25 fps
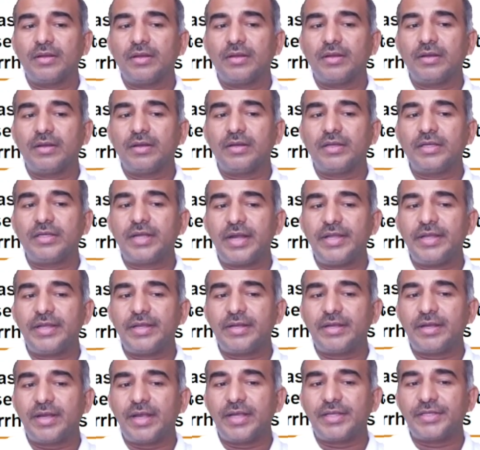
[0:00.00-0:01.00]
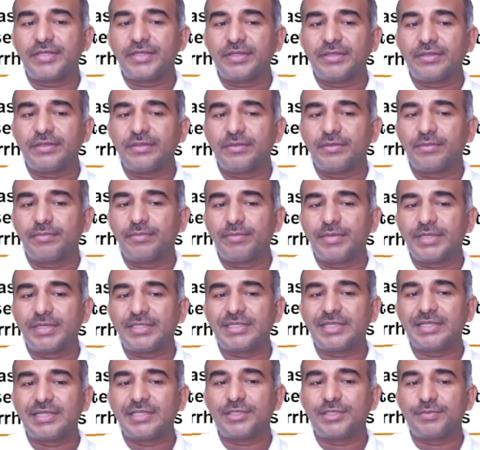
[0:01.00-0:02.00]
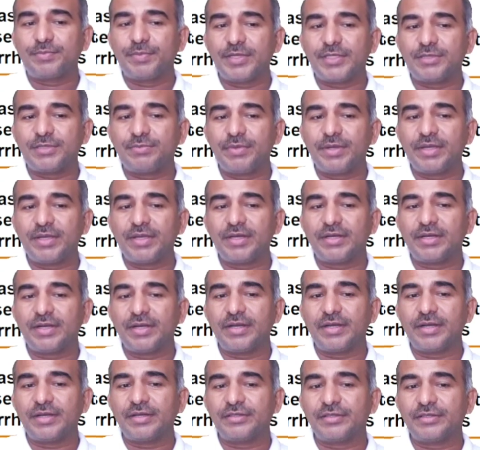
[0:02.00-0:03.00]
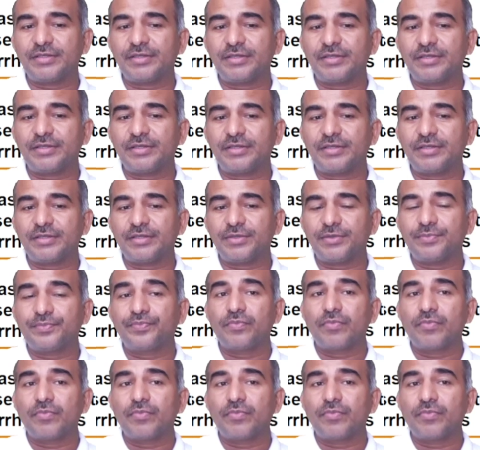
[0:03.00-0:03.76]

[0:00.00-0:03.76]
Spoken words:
In cardiac action, muscles, pacemaker, conducting tissue.